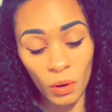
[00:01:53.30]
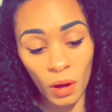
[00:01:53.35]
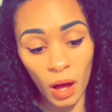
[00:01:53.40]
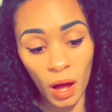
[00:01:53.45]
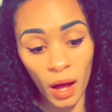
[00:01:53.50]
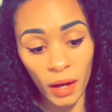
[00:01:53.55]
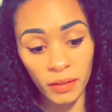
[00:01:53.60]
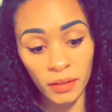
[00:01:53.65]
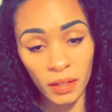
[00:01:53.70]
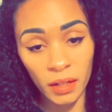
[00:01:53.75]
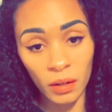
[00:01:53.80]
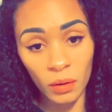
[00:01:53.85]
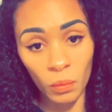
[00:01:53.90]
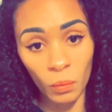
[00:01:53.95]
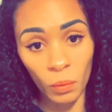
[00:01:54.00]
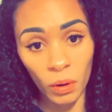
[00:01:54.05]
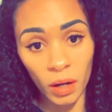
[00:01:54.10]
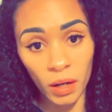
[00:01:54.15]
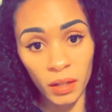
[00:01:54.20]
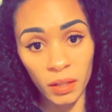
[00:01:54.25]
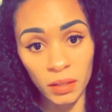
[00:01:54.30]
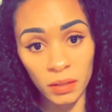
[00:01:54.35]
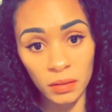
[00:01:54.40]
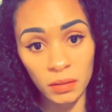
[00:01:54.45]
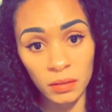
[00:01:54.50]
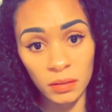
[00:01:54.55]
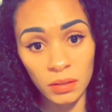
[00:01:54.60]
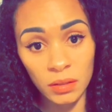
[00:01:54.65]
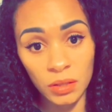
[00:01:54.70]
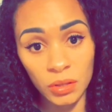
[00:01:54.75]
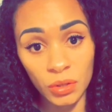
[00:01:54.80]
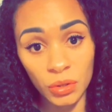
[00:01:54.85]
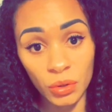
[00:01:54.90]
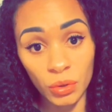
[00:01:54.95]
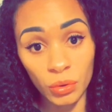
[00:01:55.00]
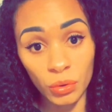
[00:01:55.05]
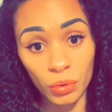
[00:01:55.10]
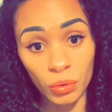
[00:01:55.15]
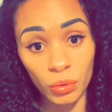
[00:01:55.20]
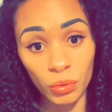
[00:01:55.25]
I didn't want
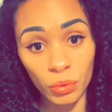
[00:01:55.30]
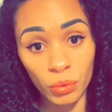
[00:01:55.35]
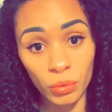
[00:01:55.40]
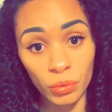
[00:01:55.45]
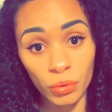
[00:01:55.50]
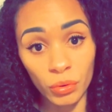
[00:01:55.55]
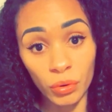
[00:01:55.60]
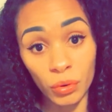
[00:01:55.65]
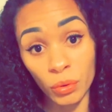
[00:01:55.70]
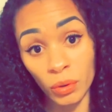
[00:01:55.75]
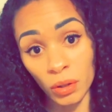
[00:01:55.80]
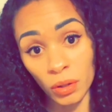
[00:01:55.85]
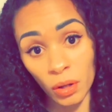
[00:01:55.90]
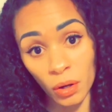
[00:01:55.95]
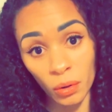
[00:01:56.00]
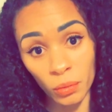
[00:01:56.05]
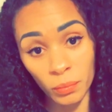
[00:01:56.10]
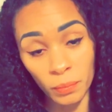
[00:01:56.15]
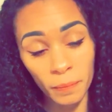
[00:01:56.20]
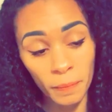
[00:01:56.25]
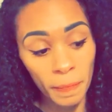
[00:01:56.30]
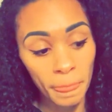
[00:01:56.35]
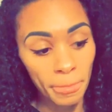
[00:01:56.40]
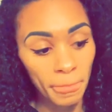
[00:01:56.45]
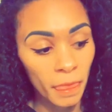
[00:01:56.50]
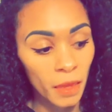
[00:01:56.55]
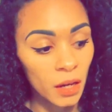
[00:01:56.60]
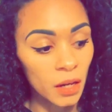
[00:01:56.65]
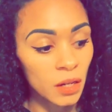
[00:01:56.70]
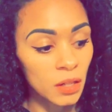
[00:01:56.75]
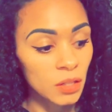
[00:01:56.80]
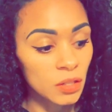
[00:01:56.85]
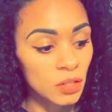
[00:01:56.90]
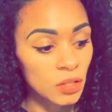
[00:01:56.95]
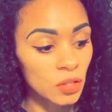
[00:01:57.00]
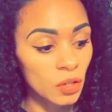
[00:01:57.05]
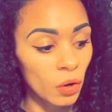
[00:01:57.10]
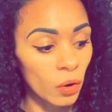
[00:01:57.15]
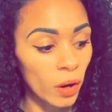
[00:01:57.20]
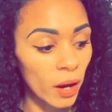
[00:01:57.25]
to do it alone.
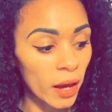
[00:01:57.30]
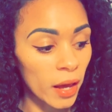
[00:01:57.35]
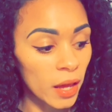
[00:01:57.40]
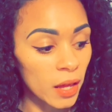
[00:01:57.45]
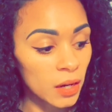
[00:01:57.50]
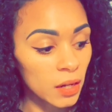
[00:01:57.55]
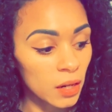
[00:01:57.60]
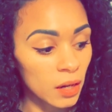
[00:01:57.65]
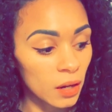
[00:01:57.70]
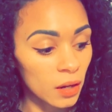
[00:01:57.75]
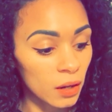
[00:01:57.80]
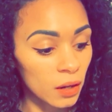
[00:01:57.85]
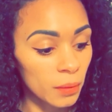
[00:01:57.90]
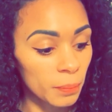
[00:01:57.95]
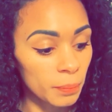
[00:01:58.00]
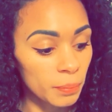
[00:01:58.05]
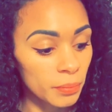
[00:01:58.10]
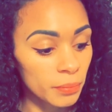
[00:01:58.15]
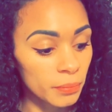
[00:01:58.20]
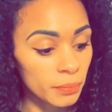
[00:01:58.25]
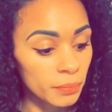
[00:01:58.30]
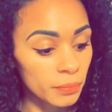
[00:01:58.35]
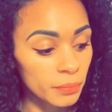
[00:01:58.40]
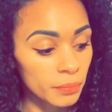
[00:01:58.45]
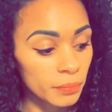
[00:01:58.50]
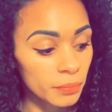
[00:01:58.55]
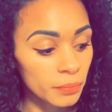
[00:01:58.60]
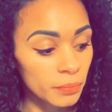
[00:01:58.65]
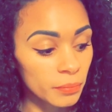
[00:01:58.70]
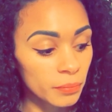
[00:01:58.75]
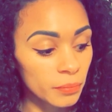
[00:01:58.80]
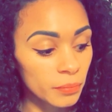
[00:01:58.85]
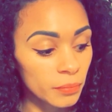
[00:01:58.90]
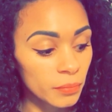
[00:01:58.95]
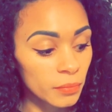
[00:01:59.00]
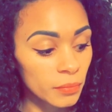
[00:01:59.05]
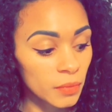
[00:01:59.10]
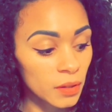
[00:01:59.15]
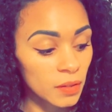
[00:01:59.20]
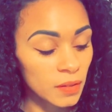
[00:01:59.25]
So I ended up
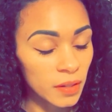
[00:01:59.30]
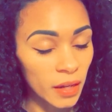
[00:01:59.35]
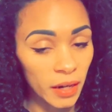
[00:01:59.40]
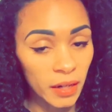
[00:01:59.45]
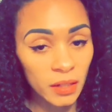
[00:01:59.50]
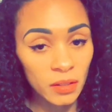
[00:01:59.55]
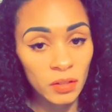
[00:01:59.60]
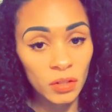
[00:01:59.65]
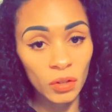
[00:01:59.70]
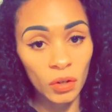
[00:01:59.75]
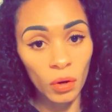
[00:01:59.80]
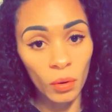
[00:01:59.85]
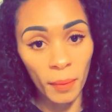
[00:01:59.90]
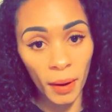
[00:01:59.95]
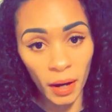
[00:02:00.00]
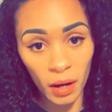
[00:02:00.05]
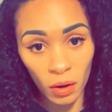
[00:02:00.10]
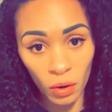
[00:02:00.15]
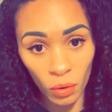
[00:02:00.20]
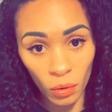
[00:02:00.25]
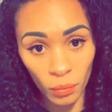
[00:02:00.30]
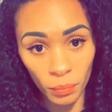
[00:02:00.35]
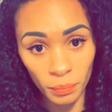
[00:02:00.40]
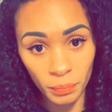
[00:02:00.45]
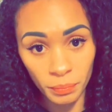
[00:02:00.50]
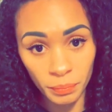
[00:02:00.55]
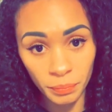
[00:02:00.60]
deciding to go back home.